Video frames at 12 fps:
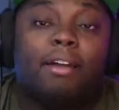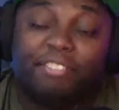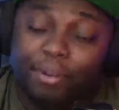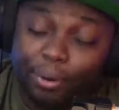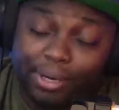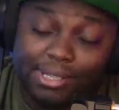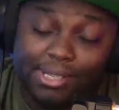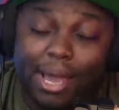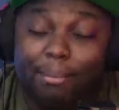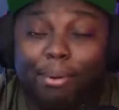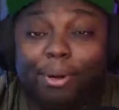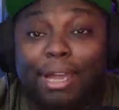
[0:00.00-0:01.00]
Of course,
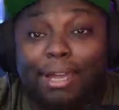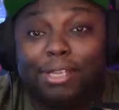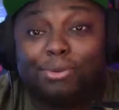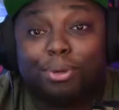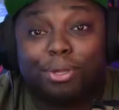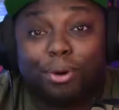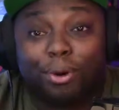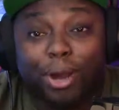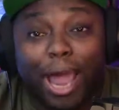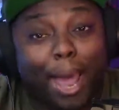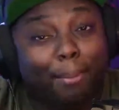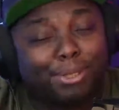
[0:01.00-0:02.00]
that book ends with her
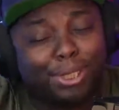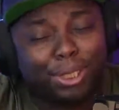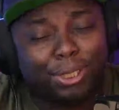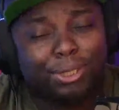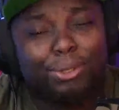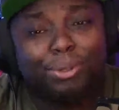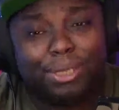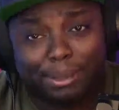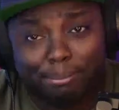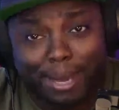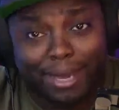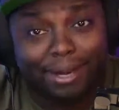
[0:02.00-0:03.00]

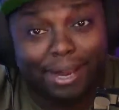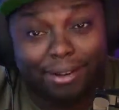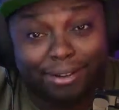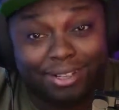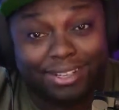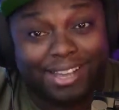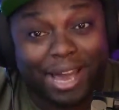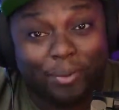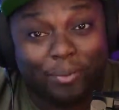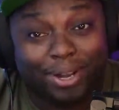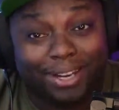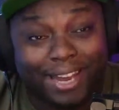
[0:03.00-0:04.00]
absolutely manhandling
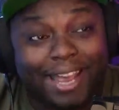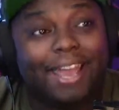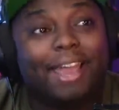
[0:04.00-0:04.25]
that one,